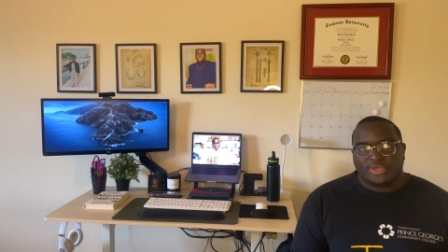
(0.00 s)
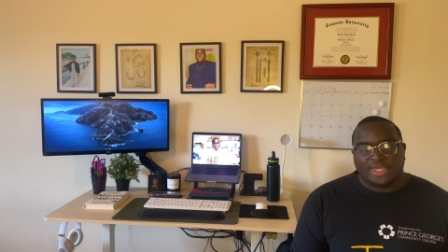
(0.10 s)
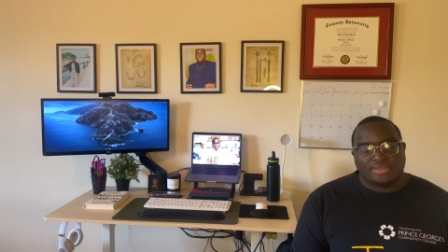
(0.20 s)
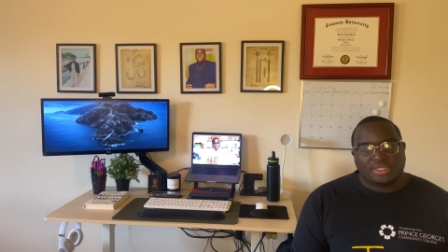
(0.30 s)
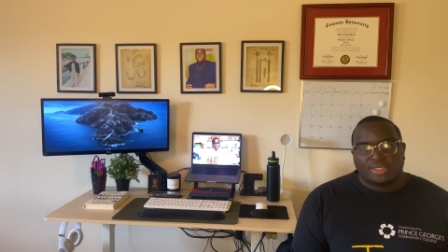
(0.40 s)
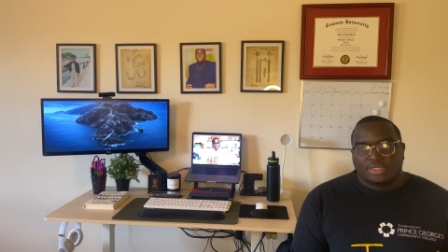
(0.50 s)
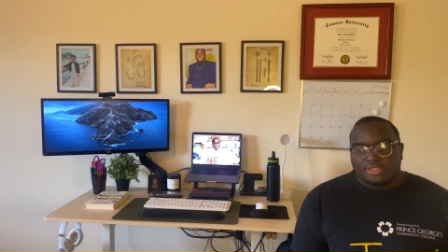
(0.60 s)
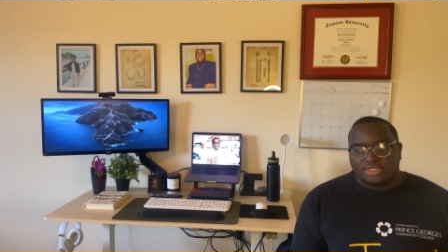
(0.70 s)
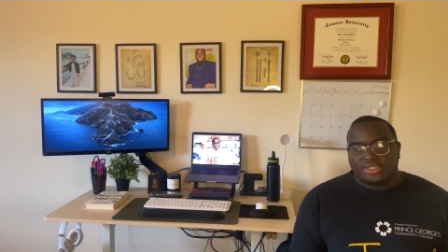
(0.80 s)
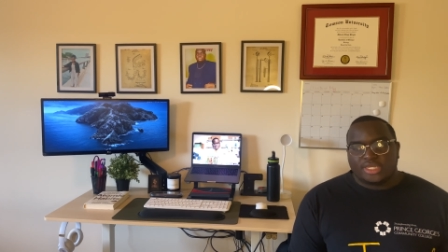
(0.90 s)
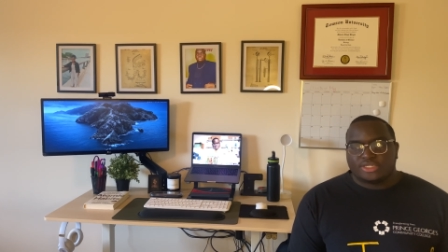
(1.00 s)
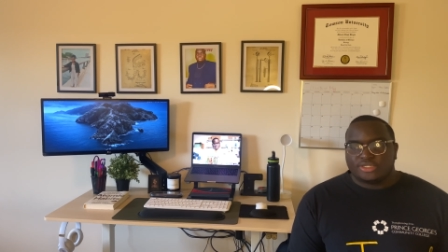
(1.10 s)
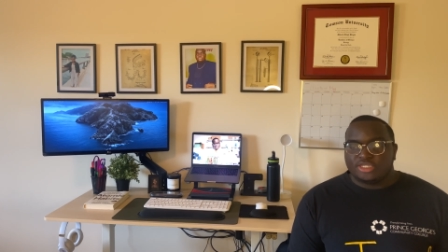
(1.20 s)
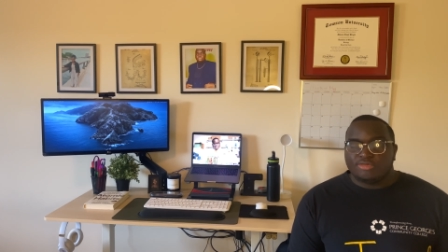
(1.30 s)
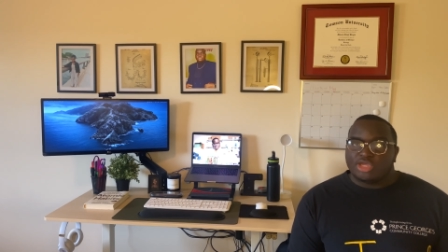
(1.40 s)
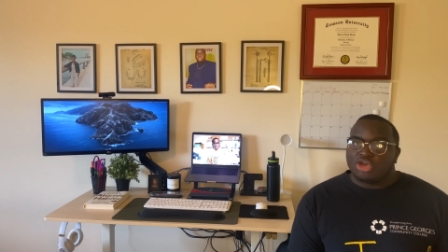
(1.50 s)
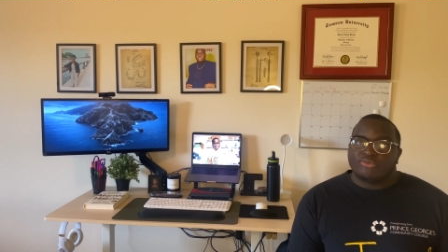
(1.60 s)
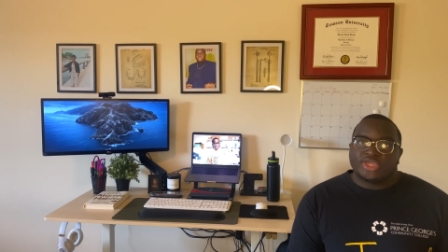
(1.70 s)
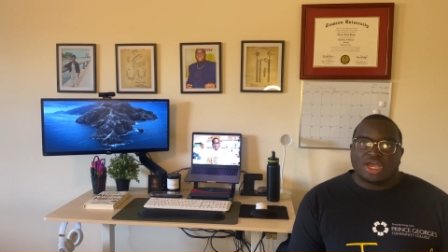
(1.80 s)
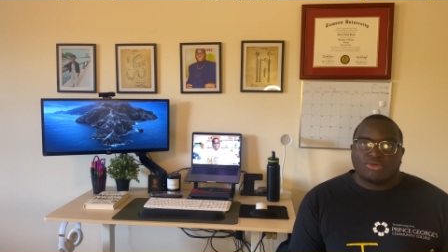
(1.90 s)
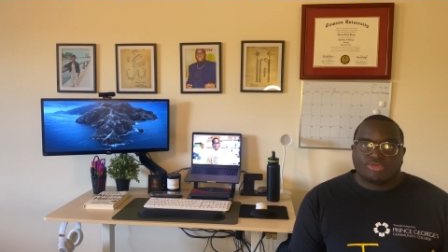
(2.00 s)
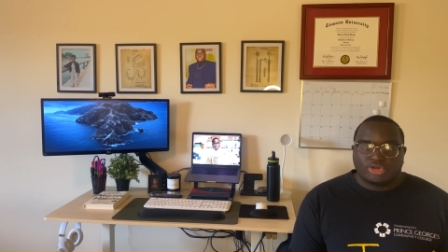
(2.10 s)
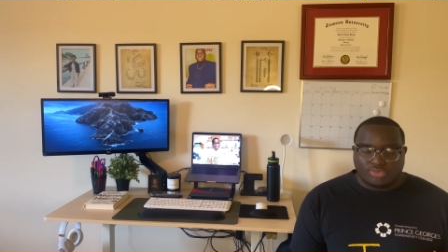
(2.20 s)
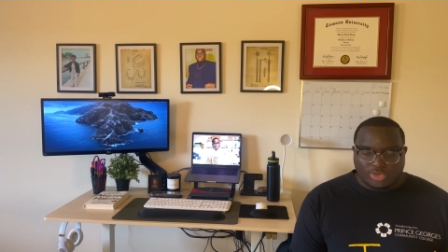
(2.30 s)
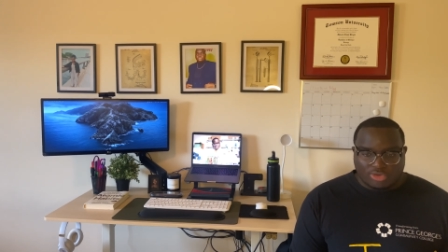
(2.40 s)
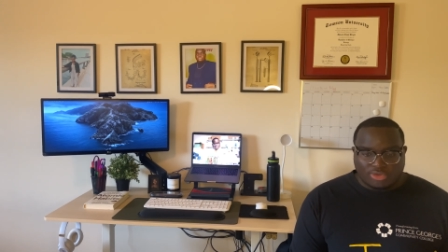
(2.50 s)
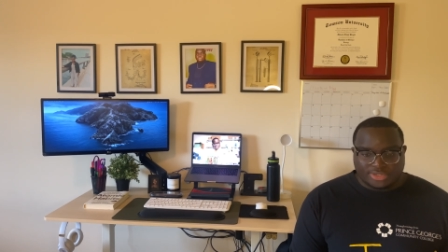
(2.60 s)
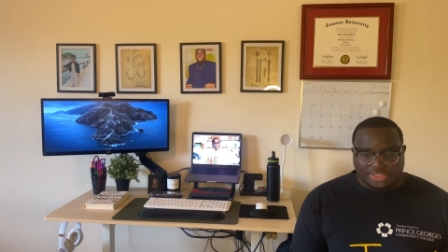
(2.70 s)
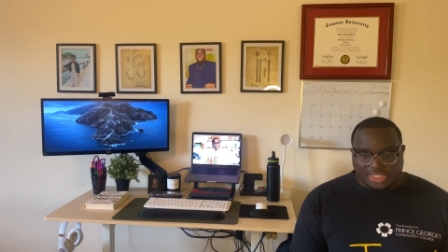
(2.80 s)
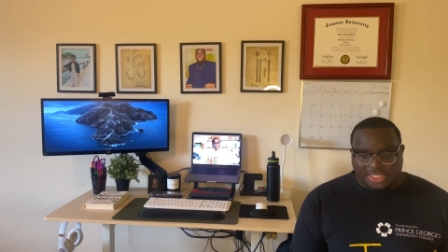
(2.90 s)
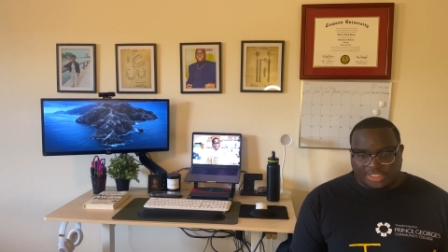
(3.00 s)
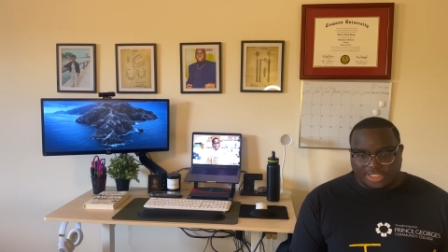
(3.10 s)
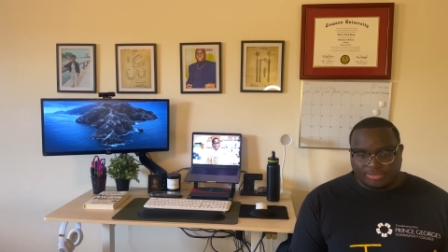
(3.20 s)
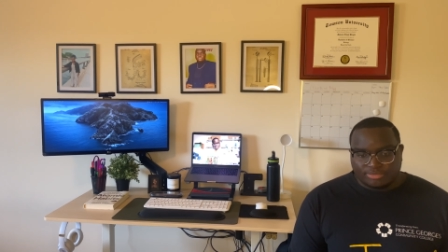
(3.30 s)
And this section seemed to help me out pretty well on the D A T.